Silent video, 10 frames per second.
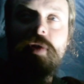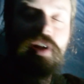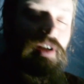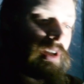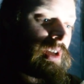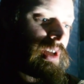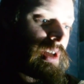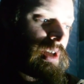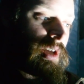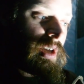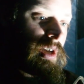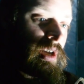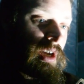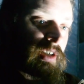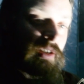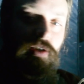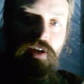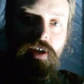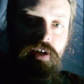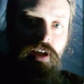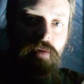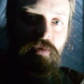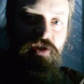that I can light my